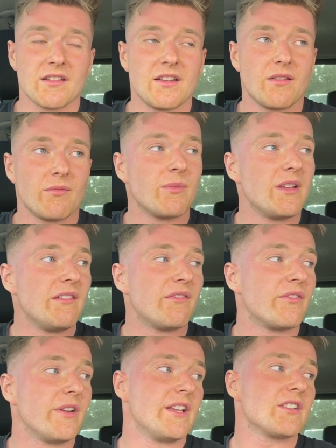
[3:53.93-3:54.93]
Like, me and
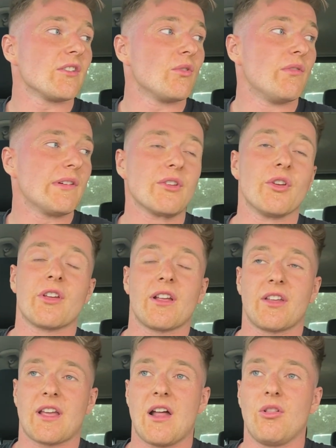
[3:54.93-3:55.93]
Fraser overtook
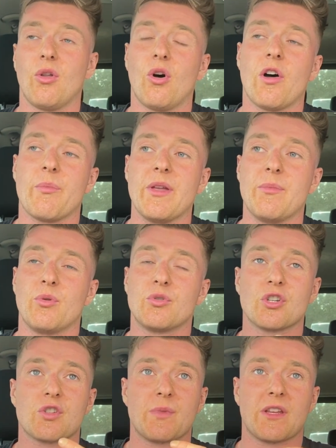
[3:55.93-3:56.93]
like a lot of people
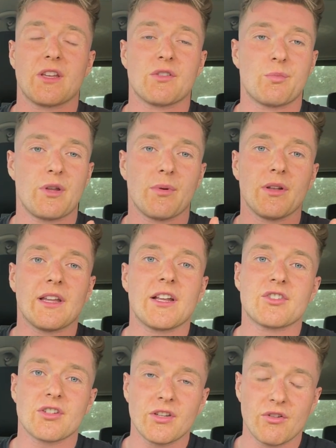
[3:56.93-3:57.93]
just because we were
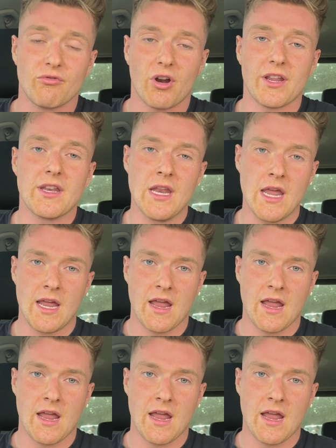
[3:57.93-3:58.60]
literally running